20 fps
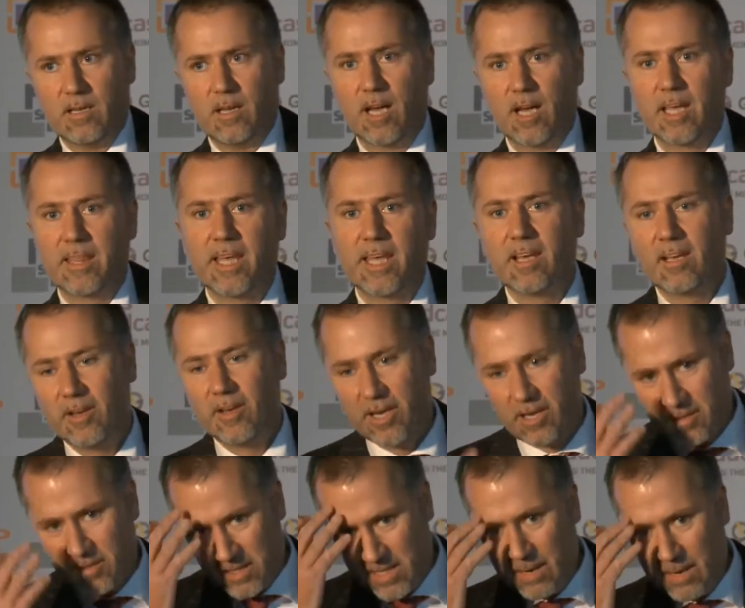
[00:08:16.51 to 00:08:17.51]
I think,
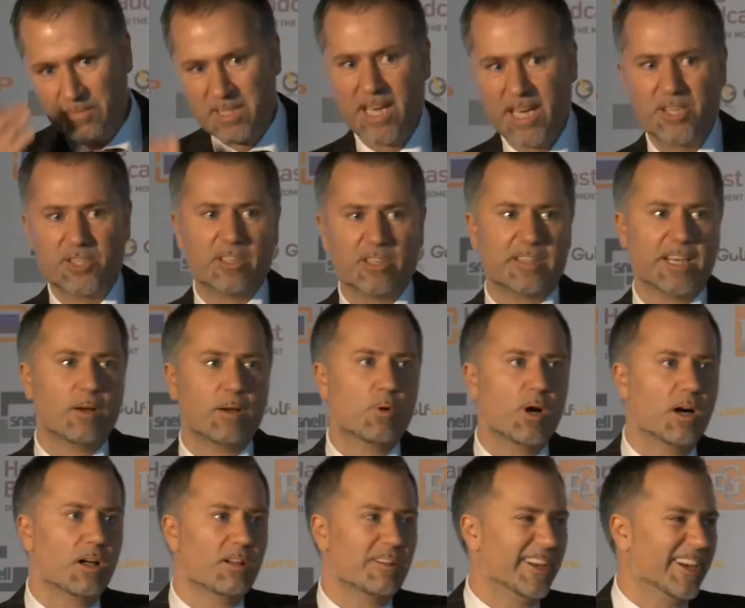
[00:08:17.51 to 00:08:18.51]
there's a temptation to think,
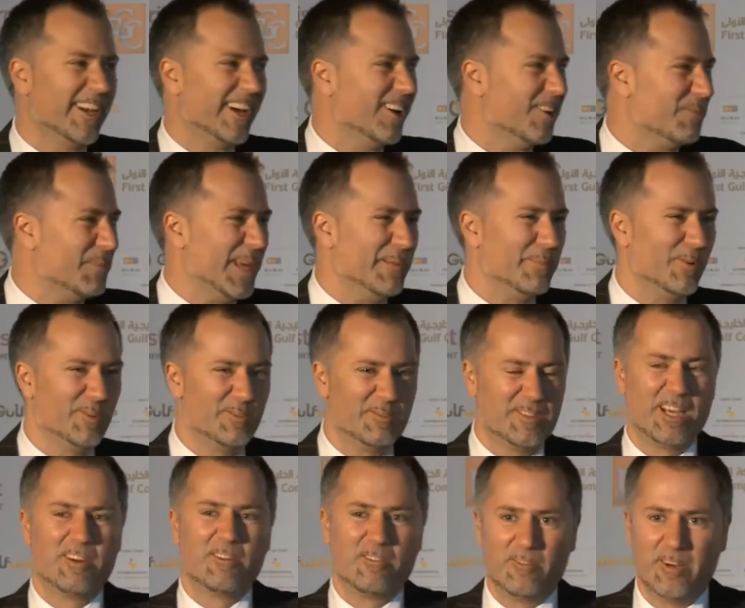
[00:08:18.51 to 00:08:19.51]
well, people
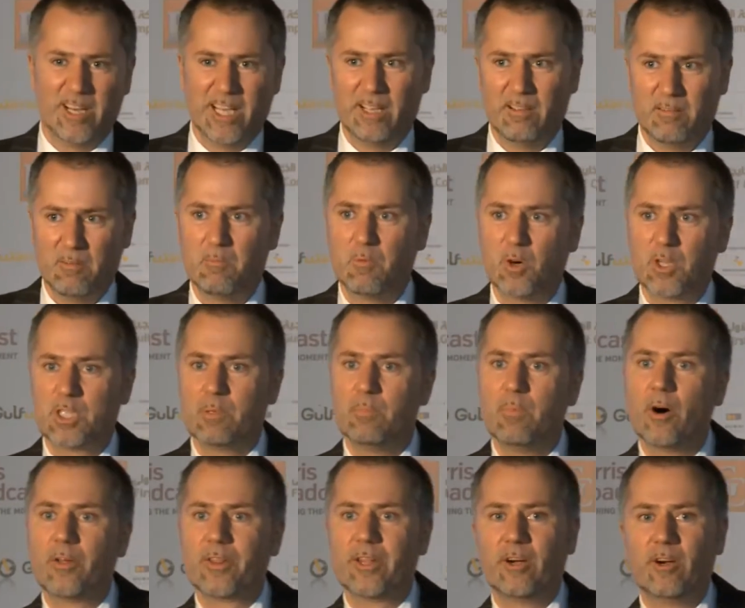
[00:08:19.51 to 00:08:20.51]
don't really want to
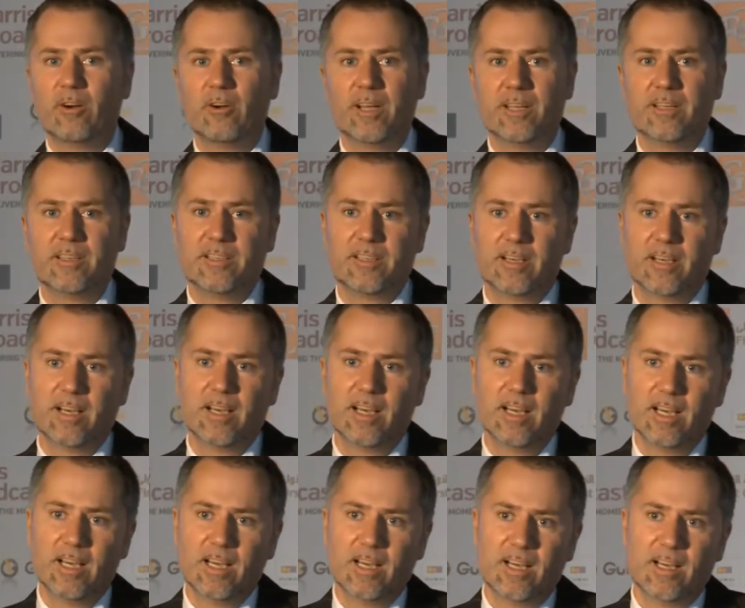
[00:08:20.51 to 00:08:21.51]
bother, and,
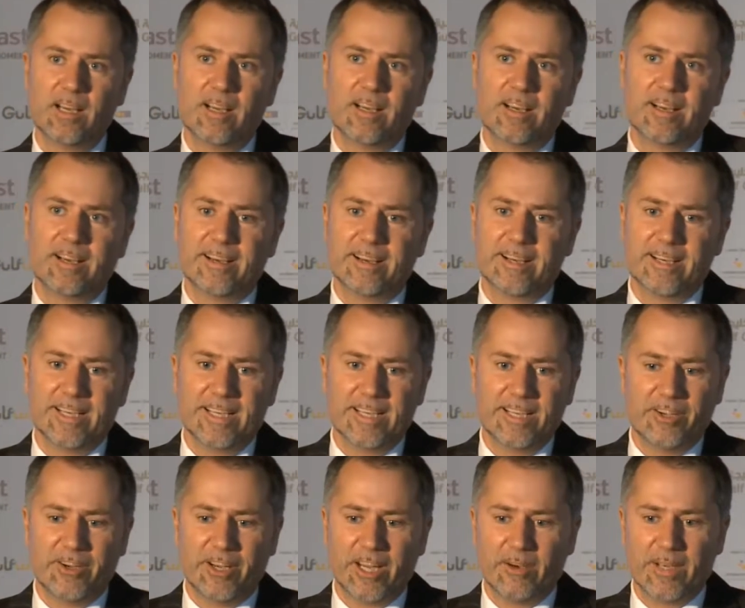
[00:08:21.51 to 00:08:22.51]

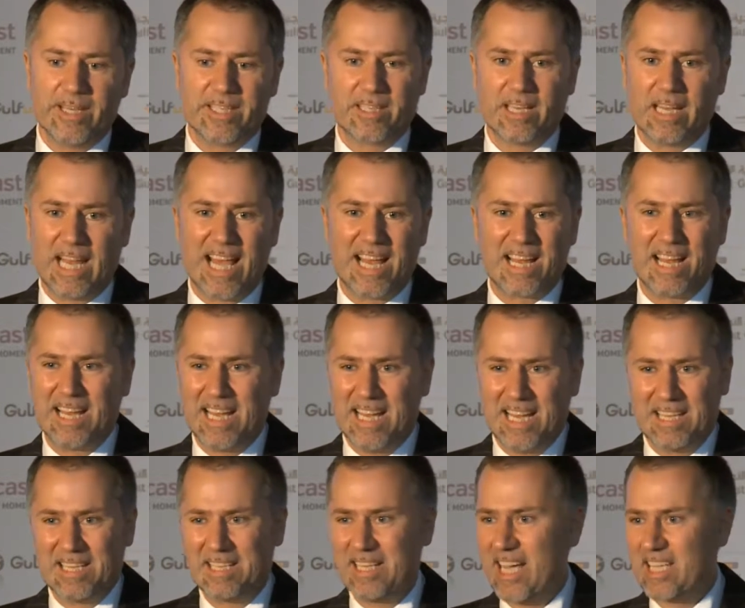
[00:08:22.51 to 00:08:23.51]
it's
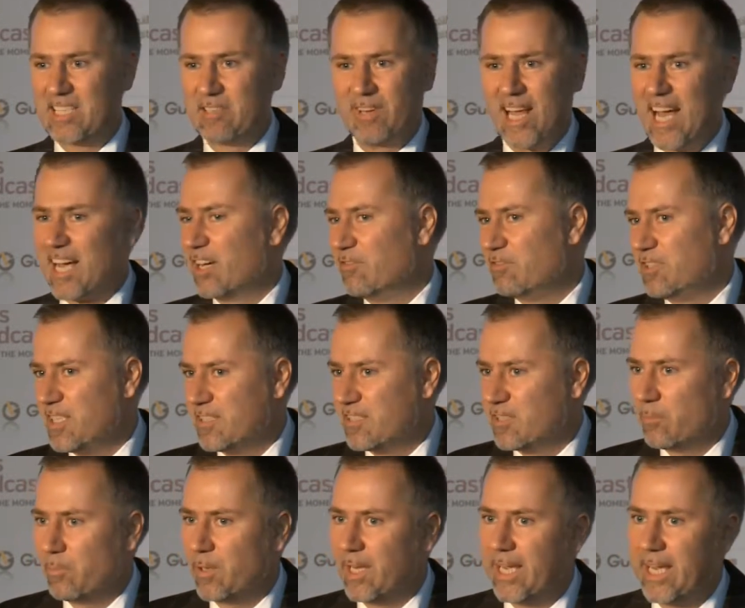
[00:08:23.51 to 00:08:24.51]
the case of lack of
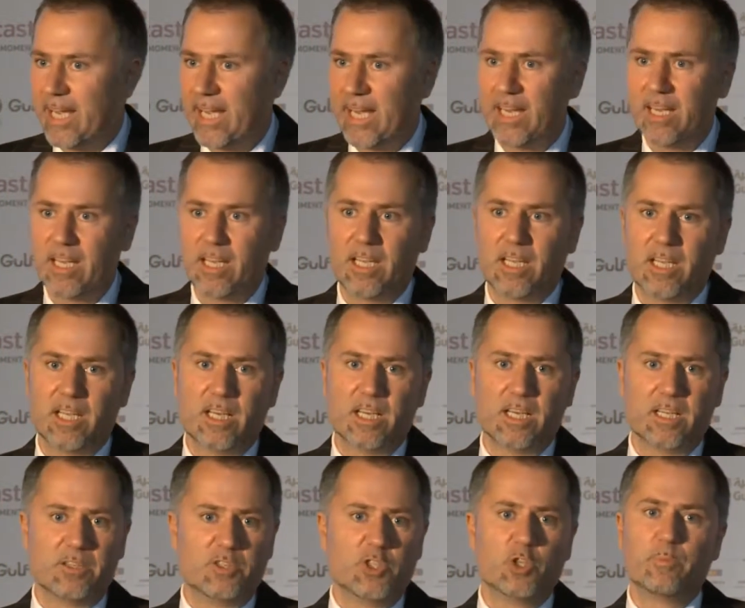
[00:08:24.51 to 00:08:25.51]
discipline
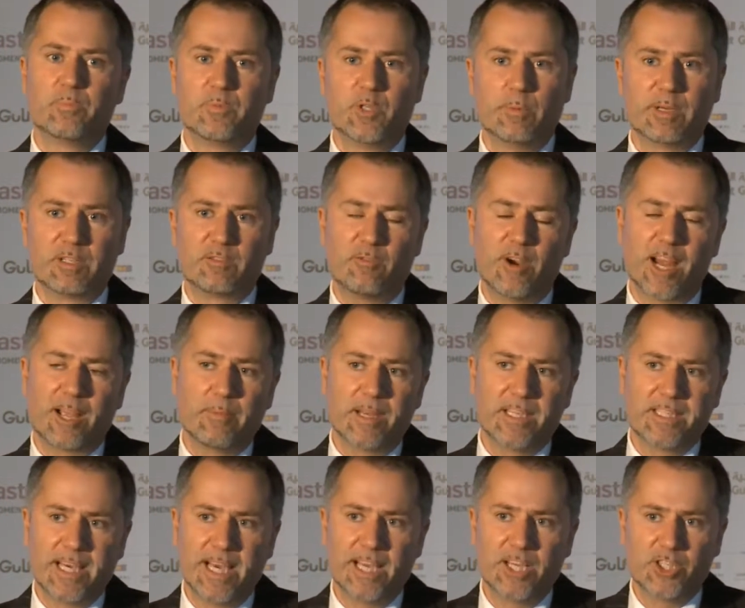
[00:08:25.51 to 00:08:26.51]
and too much
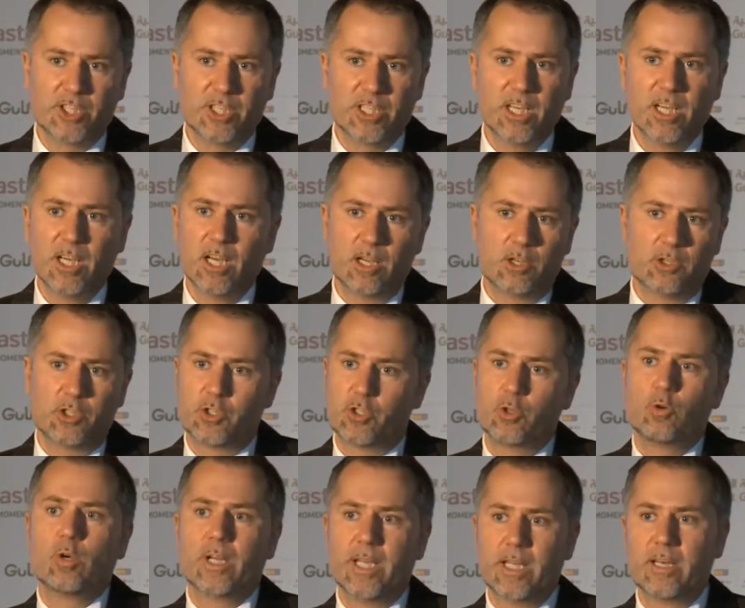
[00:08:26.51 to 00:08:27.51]
fragmentation.
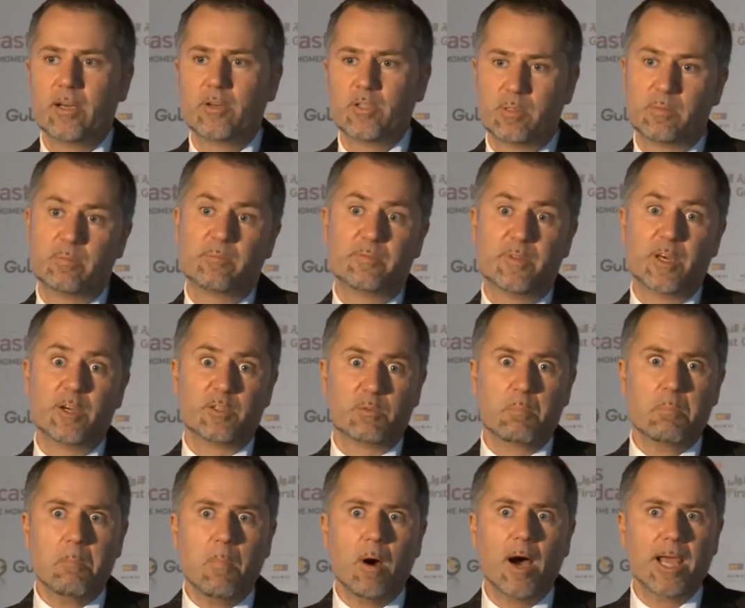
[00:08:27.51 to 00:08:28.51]
Surely those
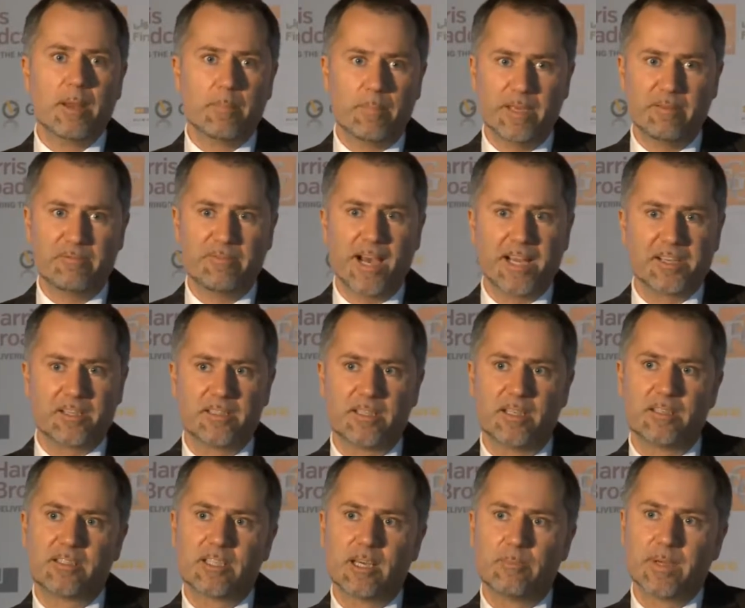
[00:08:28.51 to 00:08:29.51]
might be factors in
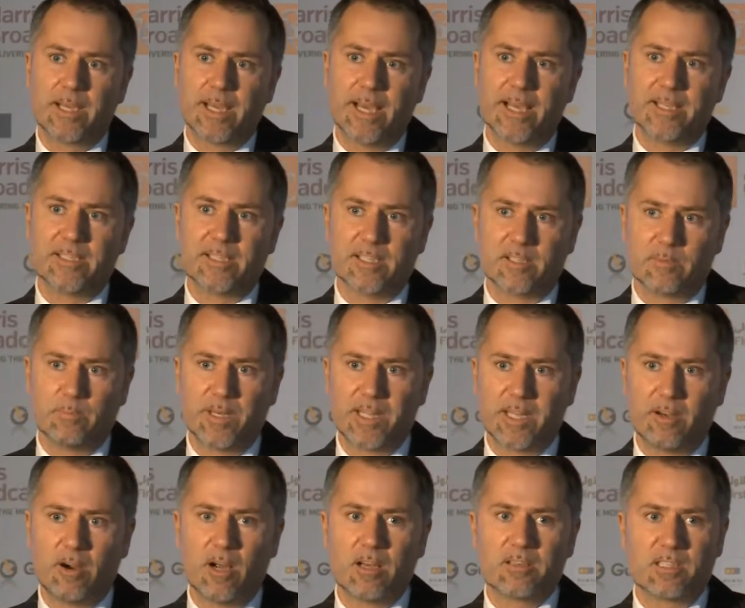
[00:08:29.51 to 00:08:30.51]
some cases, but
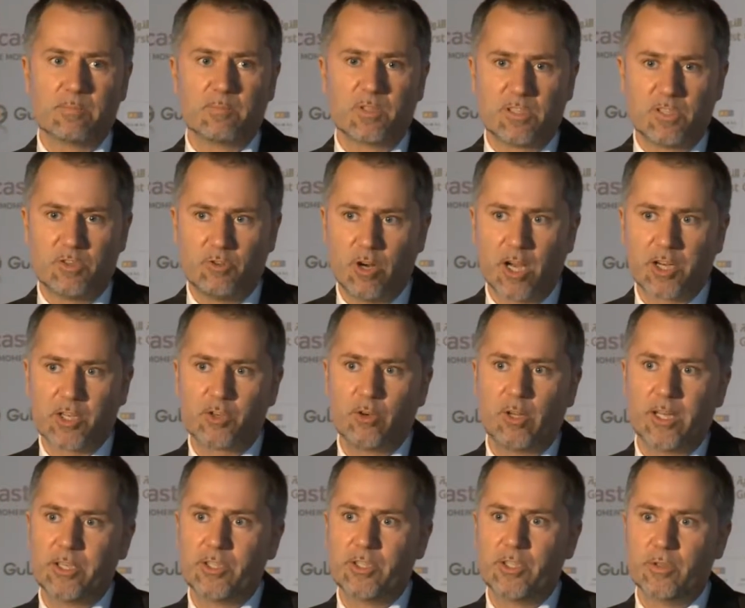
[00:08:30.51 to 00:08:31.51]
there are some structural
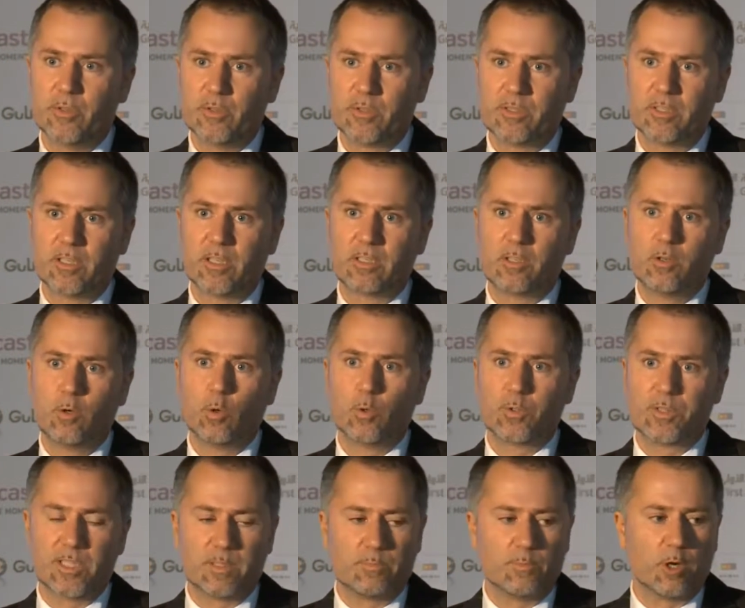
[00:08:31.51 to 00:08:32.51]
issues that
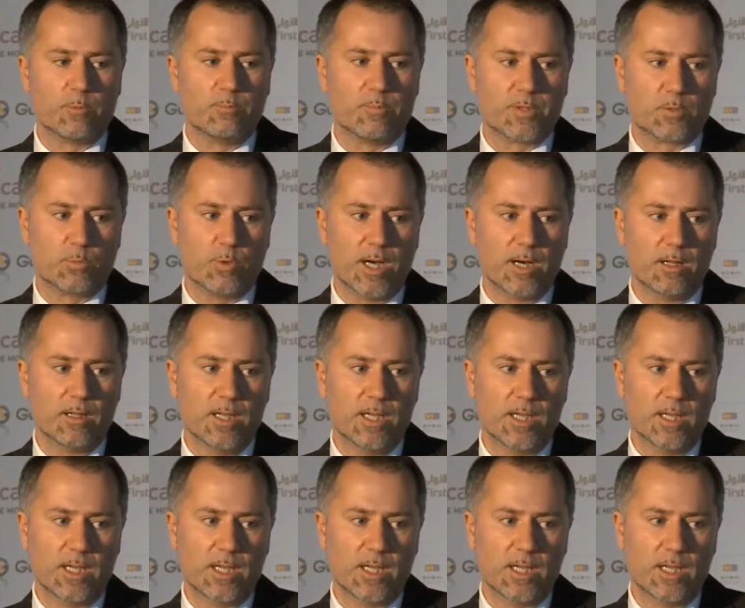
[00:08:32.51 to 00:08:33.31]
cause this problem as well.